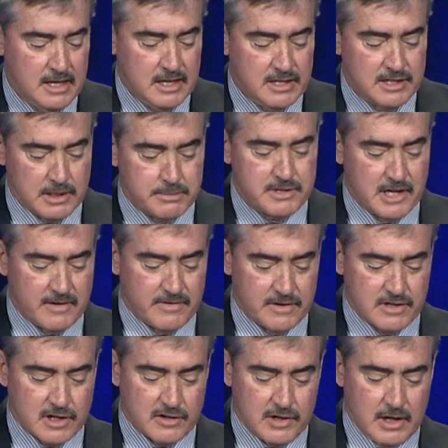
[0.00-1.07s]
Jim Jeffers'
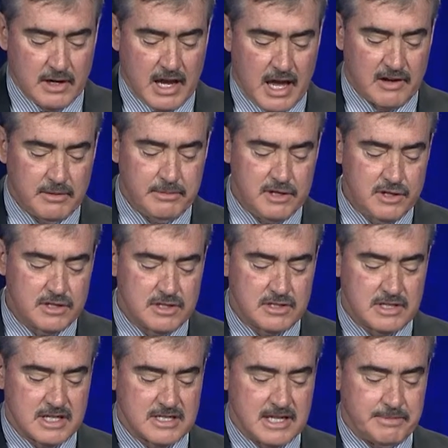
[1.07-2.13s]
contributions
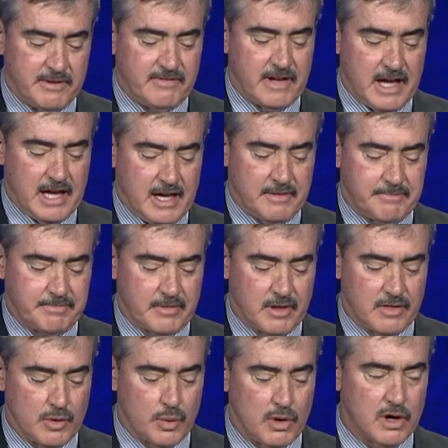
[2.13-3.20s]
exemplify
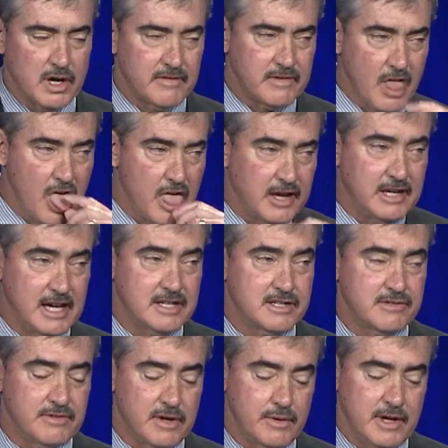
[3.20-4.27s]
the work of a Texas
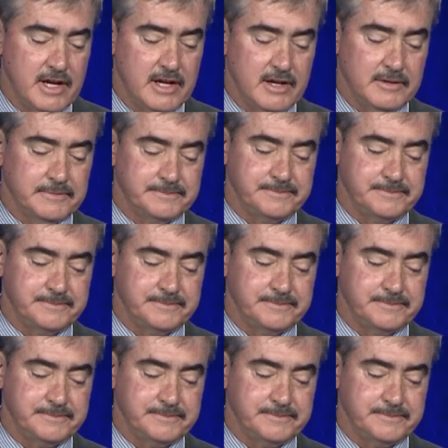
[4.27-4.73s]
road hand.